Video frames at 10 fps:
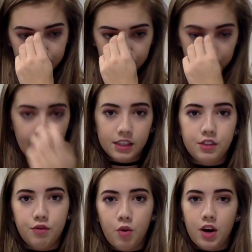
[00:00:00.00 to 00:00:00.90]

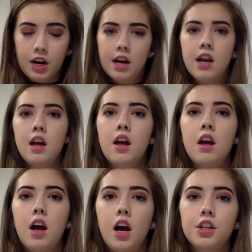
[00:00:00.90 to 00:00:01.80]
last for
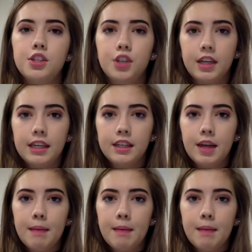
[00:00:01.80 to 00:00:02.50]
a certain